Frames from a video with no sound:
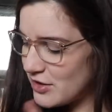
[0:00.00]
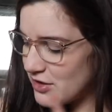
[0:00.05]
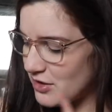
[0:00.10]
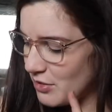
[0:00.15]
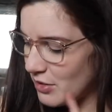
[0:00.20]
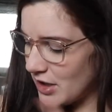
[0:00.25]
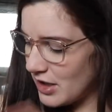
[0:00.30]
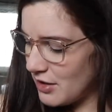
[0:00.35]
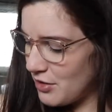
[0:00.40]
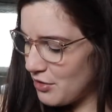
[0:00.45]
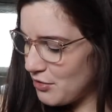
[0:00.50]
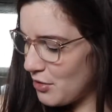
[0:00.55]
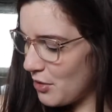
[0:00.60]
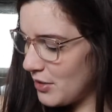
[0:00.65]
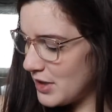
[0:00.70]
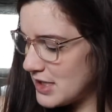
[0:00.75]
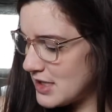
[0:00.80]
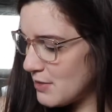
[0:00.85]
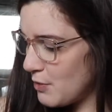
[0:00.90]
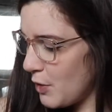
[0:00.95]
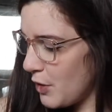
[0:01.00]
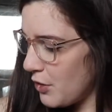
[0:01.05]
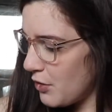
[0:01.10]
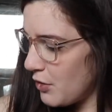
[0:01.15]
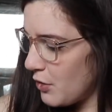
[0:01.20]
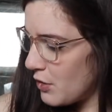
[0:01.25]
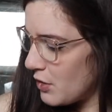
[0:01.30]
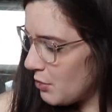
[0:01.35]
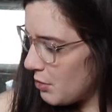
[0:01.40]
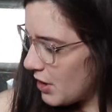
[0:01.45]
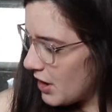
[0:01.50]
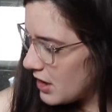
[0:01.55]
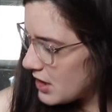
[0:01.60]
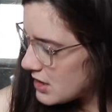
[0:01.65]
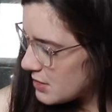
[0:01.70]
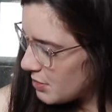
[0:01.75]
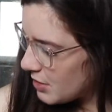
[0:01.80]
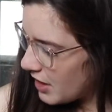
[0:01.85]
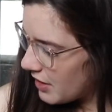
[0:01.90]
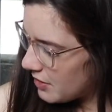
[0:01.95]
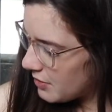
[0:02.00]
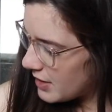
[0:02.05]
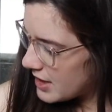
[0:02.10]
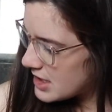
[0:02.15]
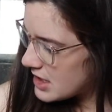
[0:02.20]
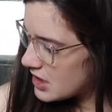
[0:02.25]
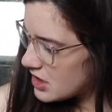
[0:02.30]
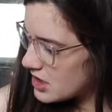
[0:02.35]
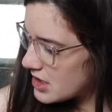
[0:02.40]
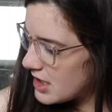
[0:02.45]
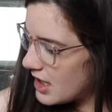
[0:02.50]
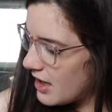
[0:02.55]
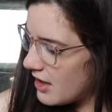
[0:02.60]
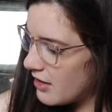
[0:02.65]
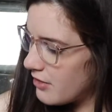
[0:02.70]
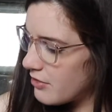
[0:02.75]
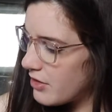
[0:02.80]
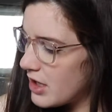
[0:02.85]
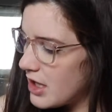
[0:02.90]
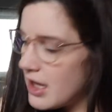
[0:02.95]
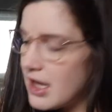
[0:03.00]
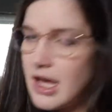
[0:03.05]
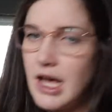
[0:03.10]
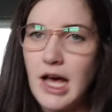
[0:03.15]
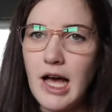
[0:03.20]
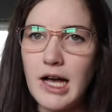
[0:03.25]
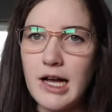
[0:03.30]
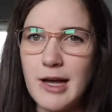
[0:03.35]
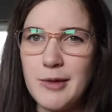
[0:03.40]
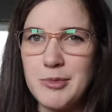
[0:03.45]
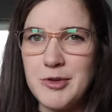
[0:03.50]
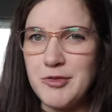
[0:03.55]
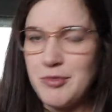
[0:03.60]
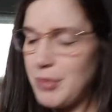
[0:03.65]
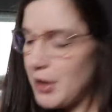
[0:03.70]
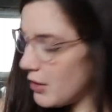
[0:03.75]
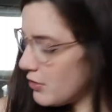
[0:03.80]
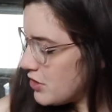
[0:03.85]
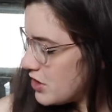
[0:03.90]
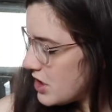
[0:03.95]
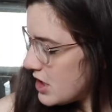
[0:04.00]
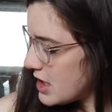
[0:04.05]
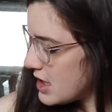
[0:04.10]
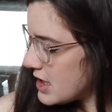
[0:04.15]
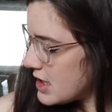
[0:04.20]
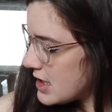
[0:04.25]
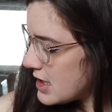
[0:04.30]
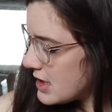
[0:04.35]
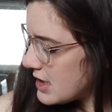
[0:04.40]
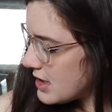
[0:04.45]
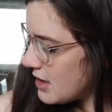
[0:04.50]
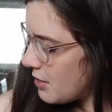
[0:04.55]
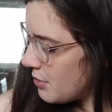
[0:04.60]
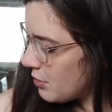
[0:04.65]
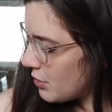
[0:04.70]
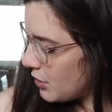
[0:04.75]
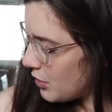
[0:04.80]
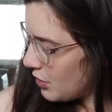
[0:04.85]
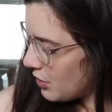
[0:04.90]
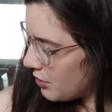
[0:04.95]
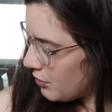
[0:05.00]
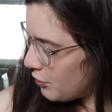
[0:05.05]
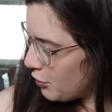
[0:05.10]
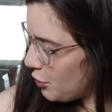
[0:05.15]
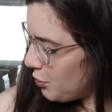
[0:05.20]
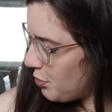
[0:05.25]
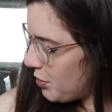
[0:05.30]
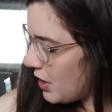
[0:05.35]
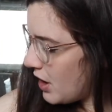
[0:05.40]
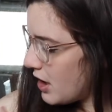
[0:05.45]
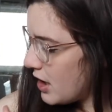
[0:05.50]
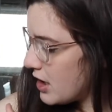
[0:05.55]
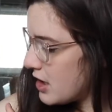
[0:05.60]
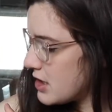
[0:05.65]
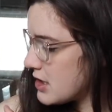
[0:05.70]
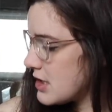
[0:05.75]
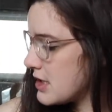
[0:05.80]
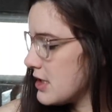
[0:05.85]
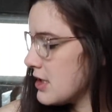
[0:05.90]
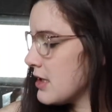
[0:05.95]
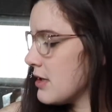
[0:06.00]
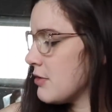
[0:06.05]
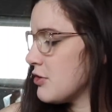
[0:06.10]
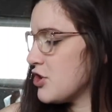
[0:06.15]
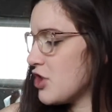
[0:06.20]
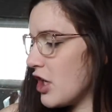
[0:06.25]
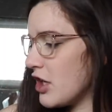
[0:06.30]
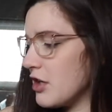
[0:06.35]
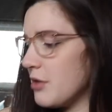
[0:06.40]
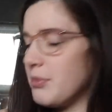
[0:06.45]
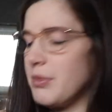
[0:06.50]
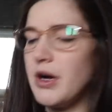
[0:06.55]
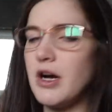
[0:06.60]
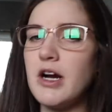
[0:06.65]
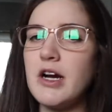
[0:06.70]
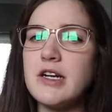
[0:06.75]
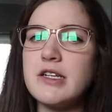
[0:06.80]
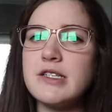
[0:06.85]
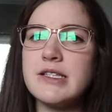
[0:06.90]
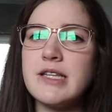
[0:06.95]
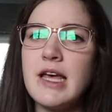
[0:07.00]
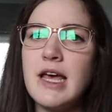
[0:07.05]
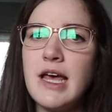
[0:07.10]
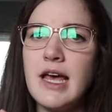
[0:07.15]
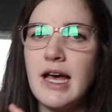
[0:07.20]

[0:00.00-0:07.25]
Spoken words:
So we're going to throw in some more granola bars, but otherwise I just have a couple of pouches, some fruit bars, chocolate bars.